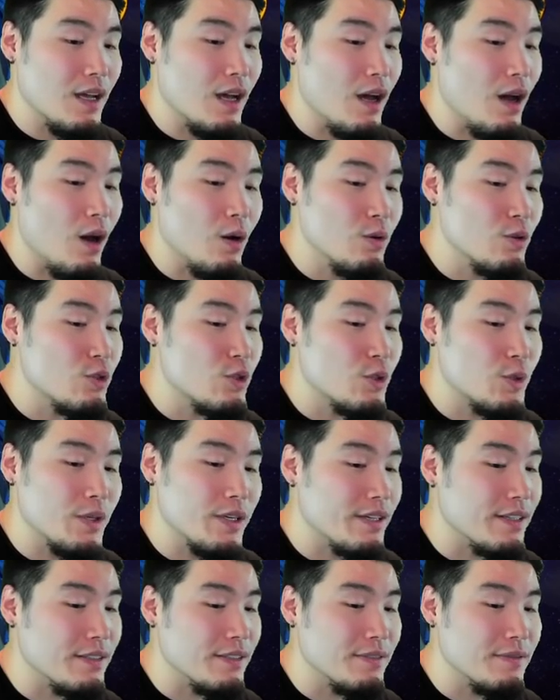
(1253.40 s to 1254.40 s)

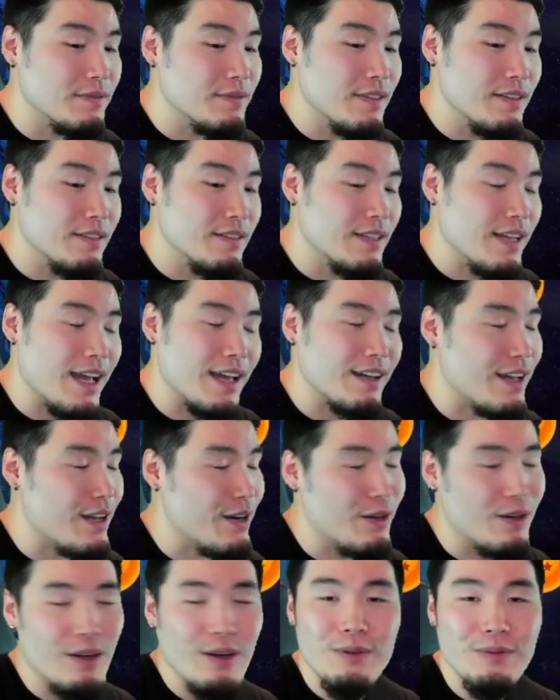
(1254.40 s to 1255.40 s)
ultra. I
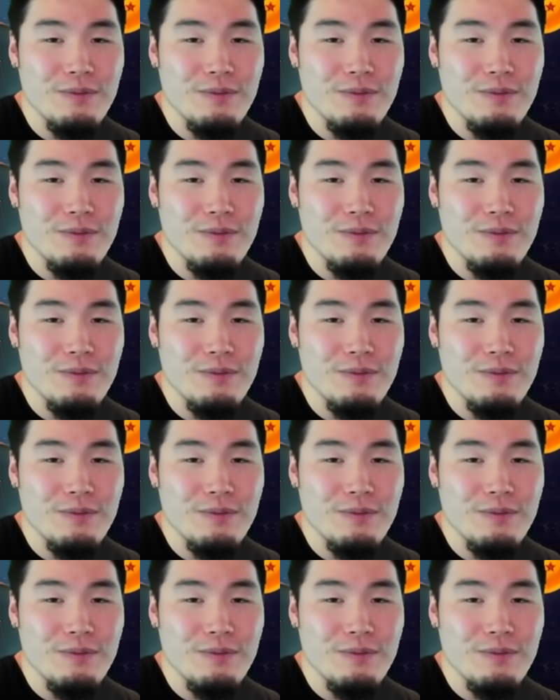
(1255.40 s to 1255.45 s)
don't know.